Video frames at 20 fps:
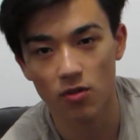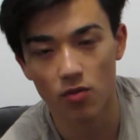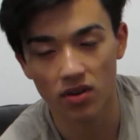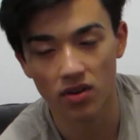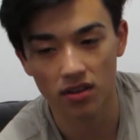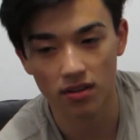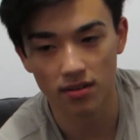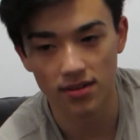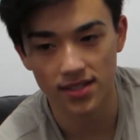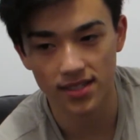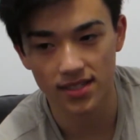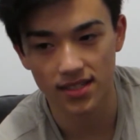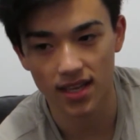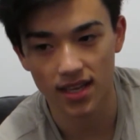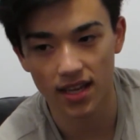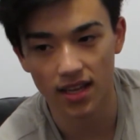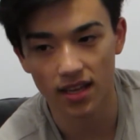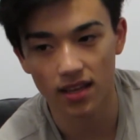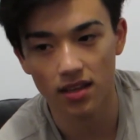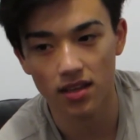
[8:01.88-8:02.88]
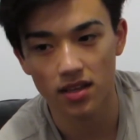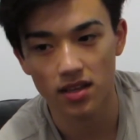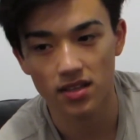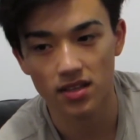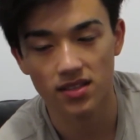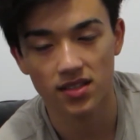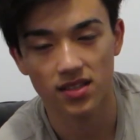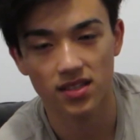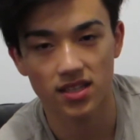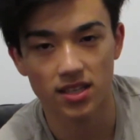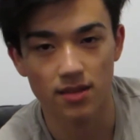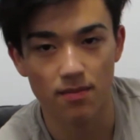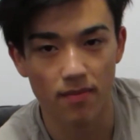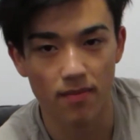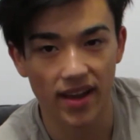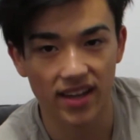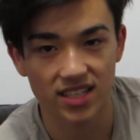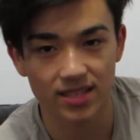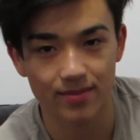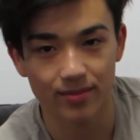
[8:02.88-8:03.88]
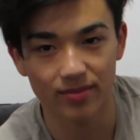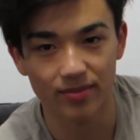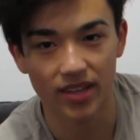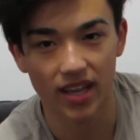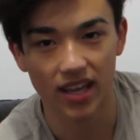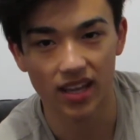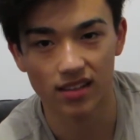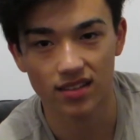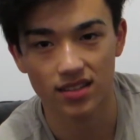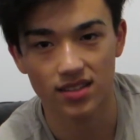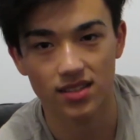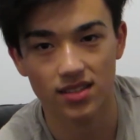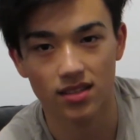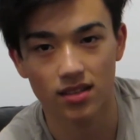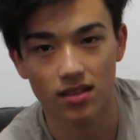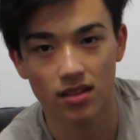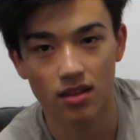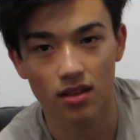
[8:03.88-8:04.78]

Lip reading: one of those a day to see maximum gains.